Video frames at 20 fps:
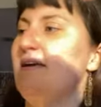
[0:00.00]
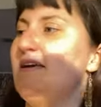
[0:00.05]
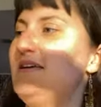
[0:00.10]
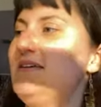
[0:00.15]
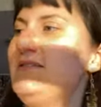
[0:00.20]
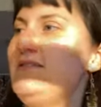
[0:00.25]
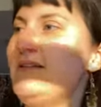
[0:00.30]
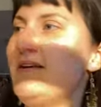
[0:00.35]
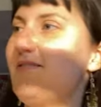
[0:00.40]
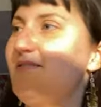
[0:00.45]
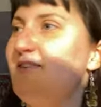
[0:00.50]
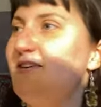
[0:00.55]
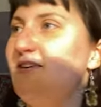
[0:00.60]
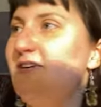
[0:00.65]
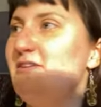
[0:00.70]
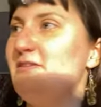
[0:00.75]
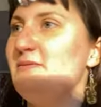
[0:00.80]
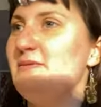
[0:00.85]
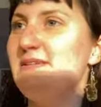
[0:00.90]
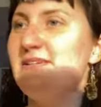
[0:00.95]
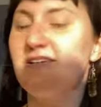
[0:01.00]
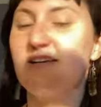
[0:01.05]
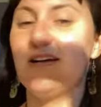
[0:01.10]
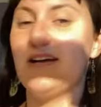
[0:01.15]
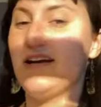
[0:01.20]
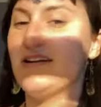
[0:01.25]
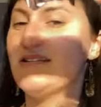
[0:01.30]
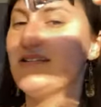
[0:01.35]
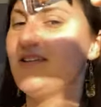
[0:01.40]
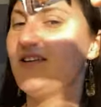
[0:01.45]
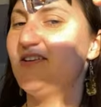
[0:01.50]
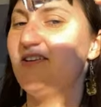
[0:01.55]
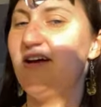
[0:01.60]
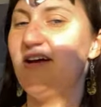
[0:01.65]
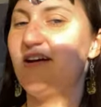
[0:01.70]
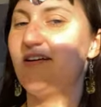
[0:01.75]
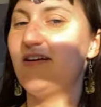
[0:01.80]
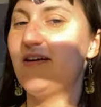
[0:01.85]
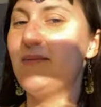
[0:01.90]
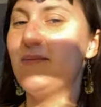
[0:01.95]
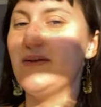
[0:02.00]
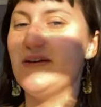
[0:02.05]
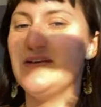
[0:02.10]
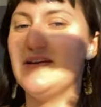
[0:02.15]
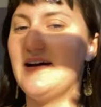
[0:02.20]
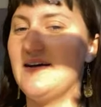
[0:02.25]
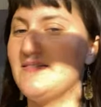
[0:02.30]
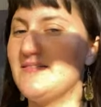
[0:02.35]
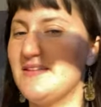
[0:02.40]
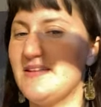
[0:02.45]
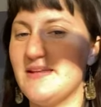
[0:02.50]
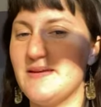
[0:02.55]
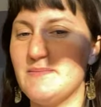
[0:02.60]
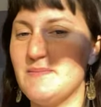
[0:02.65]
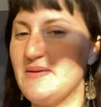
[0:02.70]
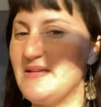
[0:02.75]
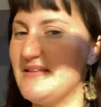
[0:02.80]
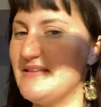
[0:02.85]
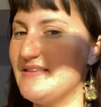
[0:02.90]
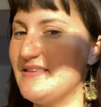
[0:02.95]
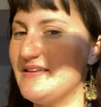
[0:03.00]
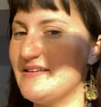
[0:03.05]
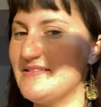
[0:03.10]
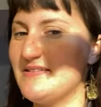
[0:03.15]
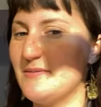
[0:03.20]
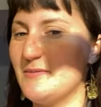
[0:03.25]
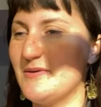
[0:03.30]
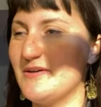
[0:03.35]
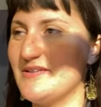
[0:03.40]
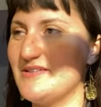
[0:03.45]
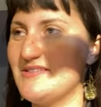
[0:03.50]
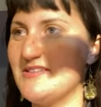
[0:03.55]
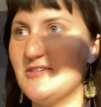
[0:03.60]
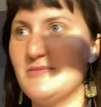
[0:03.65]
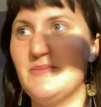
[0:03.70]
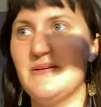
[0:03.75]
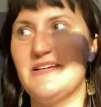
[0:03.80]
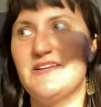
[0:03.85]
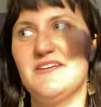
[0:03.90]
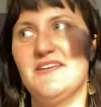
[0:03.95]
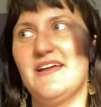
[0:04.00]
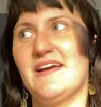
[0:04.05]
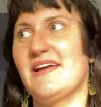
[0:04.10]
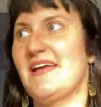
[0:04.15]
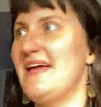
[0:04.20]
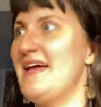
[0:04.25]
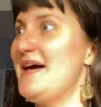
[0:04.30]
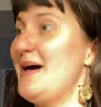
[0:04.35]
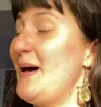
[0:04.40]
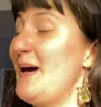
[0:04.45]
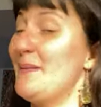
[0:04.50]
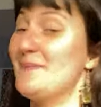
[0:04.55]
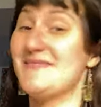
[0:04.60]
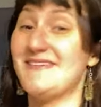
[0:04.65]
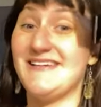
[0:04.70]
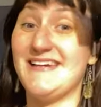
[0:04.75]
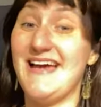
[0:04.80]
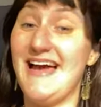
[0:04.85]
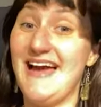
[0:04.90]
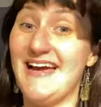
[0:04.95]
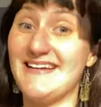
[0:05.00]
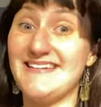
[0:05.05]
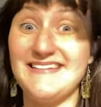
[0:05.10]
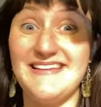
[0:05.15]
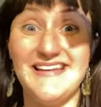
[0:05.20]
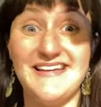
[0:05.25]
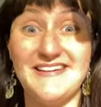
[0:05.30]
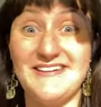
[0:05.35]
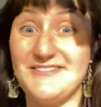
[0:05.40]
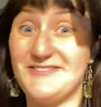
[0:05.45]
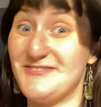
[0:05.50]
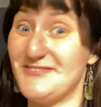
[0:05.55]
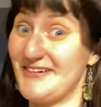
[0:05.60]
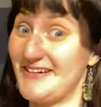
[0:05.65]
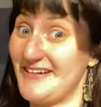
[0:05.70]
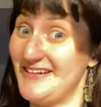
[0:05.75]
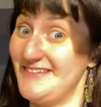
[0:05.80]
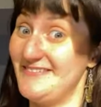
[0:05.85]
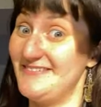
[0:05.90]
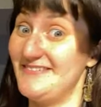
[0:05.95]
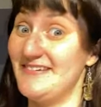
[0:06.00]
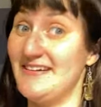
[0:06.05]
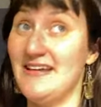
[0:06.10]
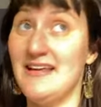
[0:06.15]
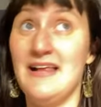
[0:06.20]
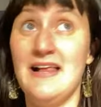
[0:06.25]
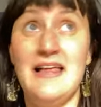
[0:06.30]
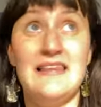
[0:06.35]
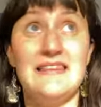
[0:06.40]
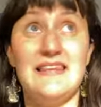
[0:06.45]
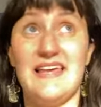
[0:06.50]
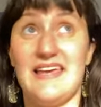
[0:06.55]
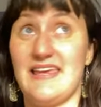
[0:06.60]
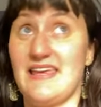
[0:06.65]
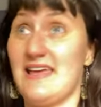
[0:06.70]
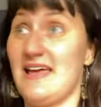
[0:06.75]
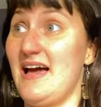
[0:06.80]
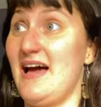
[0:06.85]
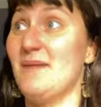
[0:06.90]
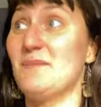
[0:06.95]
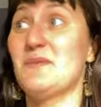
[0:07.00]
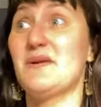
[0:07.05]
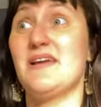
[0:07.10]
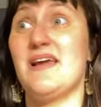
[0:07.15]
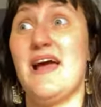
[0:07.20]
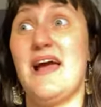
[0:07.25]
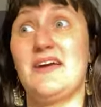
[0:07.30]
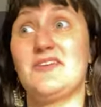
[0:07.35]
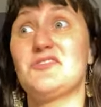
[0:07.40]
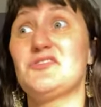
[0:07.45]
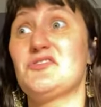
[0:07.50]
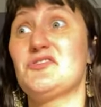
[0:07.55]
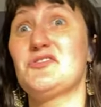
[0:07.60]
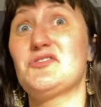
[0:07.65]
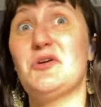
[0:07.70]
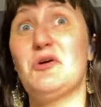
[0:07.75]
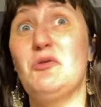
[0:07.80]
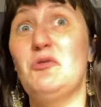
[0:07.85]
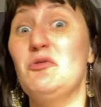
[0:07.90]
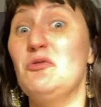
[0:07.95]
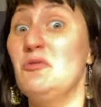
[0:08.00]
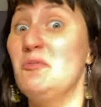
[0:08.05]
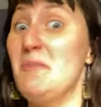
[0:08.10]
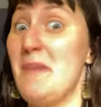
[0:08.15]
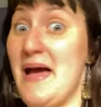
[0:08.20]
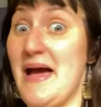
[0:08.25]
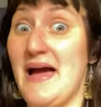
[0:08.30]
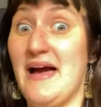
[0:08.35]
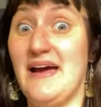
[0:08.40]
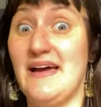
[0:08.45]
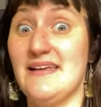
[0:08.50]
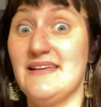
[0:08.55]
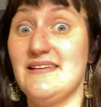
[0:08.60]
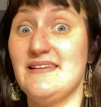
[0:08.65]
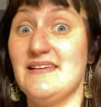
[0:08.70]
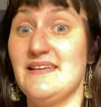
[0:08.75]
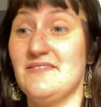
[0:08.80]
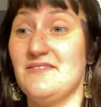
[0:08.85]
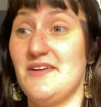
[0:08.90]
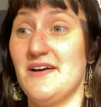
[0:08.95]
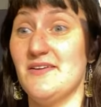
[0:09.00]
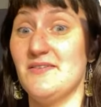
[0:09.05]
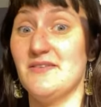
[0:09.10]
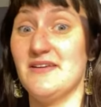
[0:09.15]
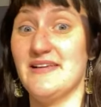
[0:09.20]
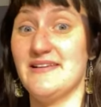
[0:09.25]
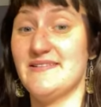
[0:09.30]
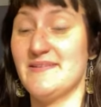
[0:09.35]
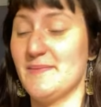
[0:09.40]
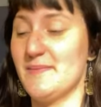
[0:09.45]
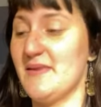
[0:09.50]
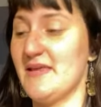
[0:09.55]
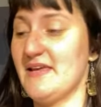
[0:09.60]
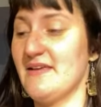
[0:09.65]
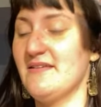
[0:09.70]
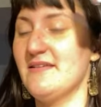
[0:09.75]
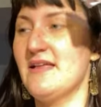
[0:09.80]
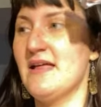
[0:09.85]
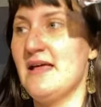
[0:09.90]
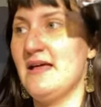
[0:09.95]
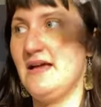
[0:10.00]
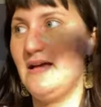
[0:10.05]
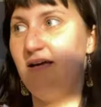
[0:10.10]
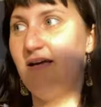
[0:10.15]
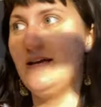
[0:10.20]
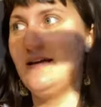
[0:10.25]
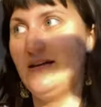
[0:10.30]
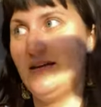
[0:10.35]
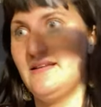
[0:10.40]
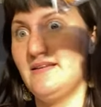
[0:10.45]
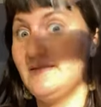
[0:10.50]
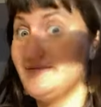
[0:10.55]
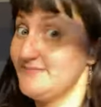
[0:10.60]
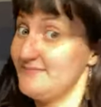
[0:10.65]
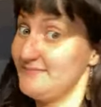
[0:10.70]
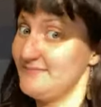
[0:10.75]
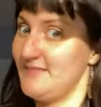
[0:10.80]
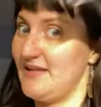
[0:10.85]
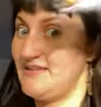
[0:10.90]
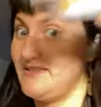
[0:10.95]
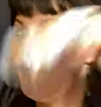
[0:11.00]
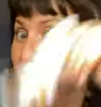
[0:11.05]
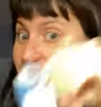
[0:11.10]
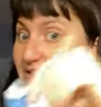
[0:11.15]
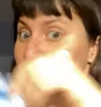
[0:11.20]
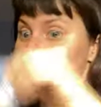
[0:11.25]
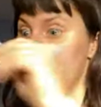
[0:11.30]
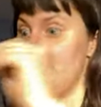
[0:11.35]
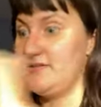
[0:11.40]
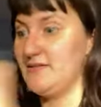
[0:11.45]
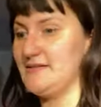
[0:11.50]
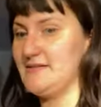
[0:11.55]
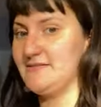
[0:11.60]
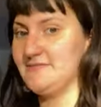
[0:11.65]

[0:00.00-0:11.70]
You never know when you're gonna get so hangry, but you have to like be somewhere still, but you're like, I'm gonna act like a frickin', like, I'm gonna act so mad if I don't eat something. That's what this is for.